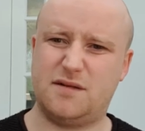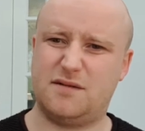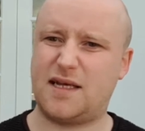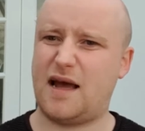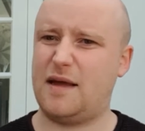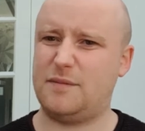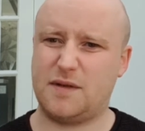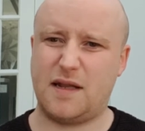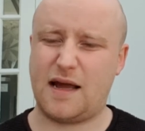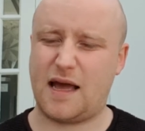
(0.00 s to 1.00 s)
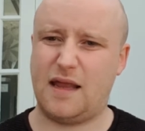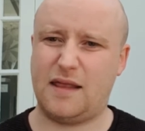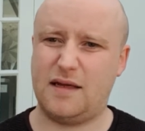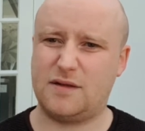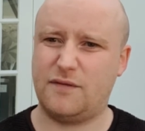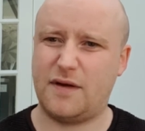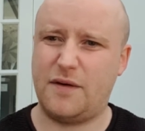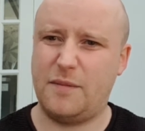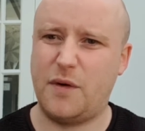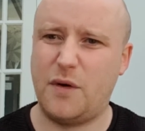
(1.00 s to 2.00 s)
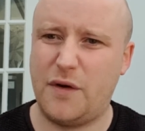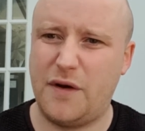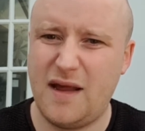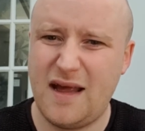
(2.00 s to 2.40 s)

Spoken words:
and Skype and that kind of thing is all very important,